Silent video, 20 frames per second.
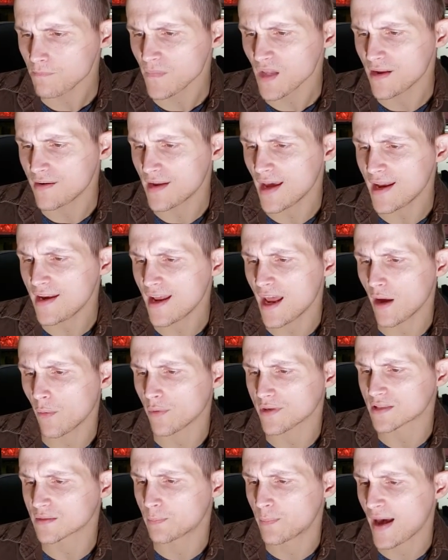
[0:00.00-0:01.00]
Nene
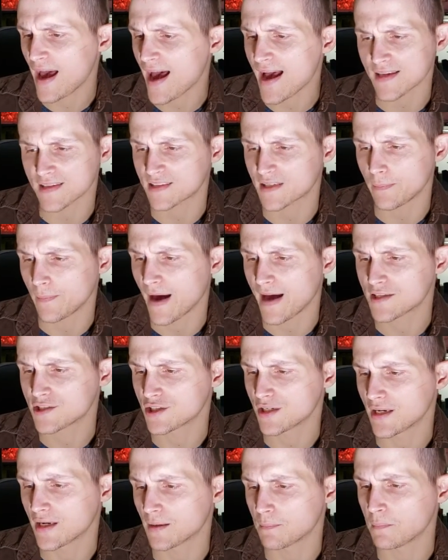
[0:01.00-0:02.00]
was past
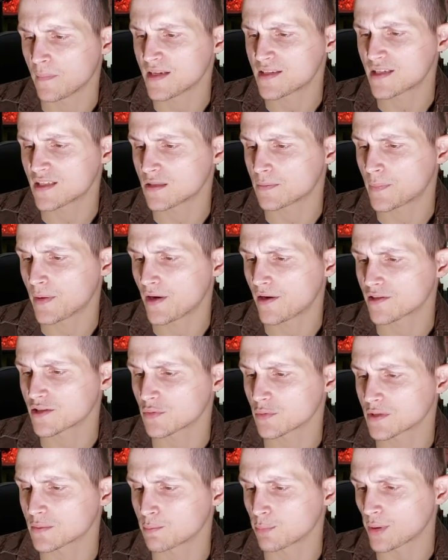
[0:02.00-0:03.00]
imagining. Mrs. Pierce
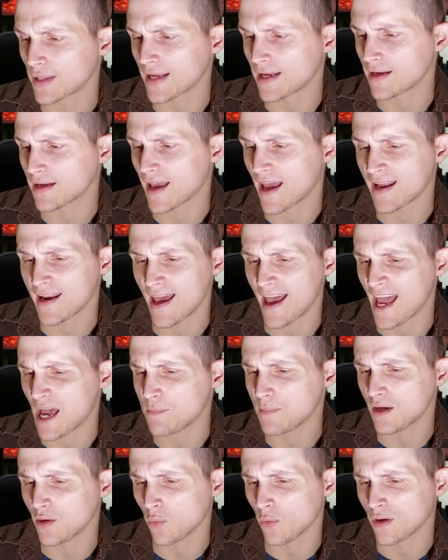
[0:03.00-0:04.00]
was blank, and
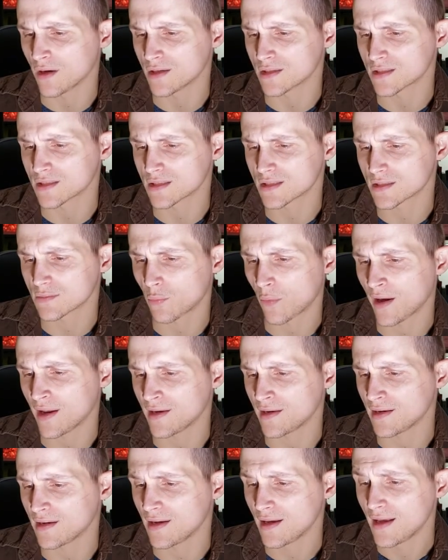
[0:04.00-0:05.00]
Amy was,
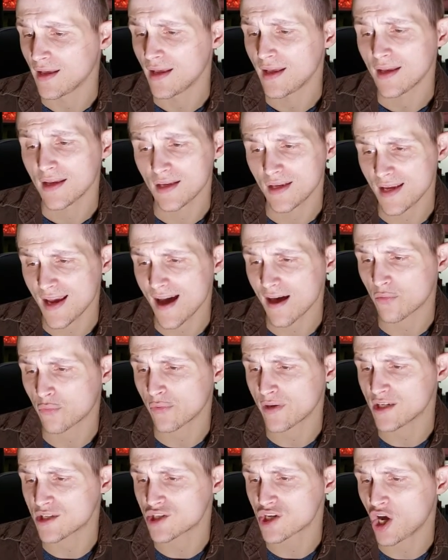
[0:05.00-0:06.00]
when he had
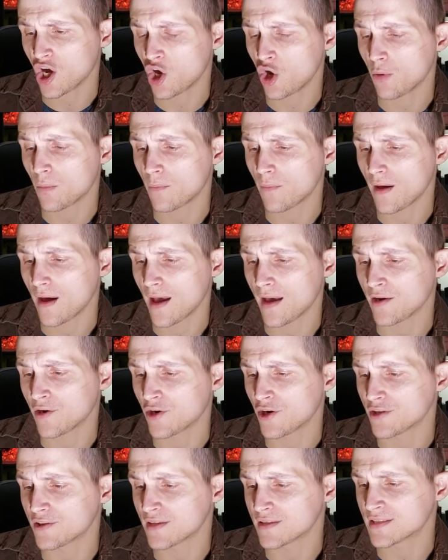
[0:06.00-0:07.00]
reached home and
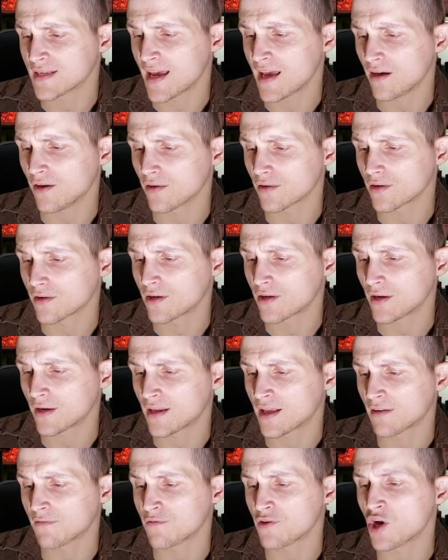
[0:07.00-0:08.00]
heard the tale, could
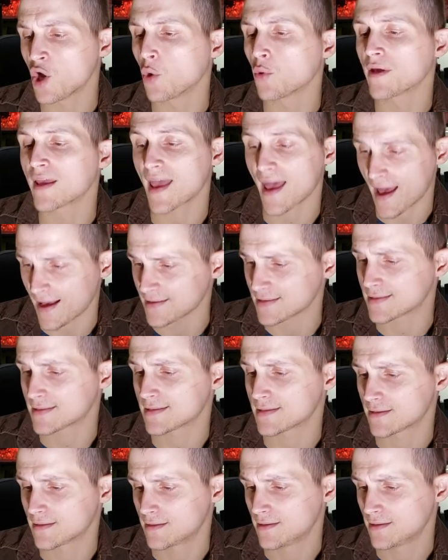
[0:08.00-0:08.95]
give no guess.